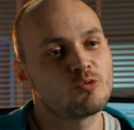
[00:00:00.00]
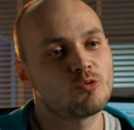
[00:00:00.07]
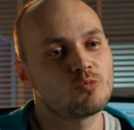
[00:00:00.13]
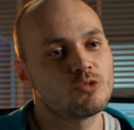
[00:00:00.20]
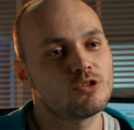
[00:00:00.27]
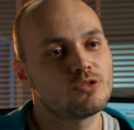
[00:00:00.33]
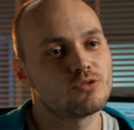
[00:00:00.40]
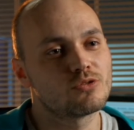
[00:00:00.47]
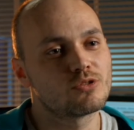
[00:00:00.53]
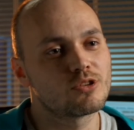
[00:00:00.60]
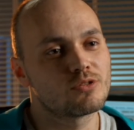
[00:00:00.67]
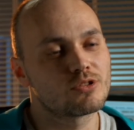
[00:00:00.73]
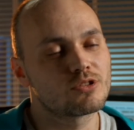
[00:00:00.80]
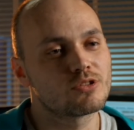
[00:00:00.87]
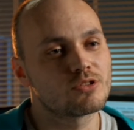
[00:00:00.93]
this is
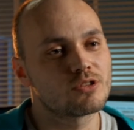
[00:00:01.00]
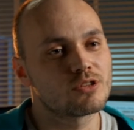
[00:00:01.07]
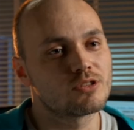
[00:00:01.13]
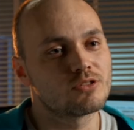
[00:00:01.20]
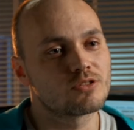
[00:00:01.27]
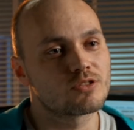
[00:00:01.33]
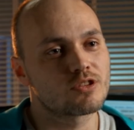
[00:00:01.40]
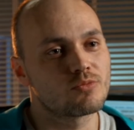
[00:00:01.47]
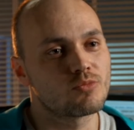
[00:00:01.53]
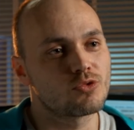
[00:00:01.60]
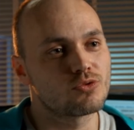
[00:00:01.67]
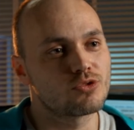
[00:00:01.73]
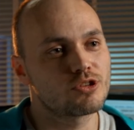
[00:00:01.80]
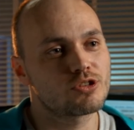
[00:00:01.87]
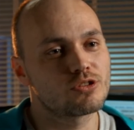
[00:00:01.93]
probably one
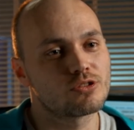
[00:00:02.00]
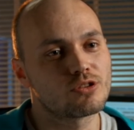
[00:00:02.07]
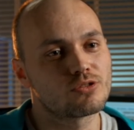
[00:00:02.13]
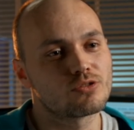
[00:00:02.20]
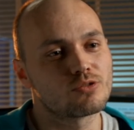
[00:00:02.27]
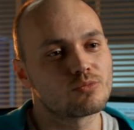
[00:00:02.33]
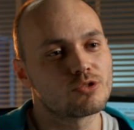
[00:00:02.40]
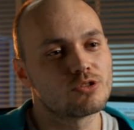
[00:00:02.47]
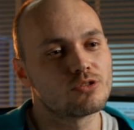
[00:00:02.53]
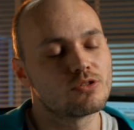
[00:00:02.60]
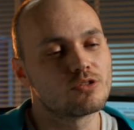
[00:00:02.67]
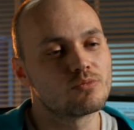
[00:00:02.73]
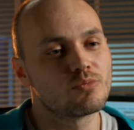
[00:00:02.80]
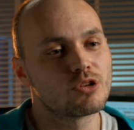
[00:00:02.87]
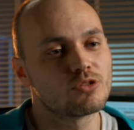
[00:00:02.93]
of the best shots
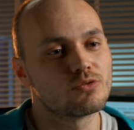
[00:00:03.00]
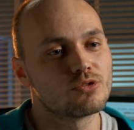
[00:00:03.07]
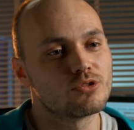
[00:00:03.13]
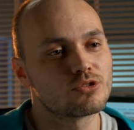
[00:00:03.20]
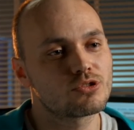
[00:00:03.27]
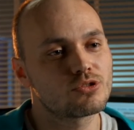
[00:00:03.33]
we've ever made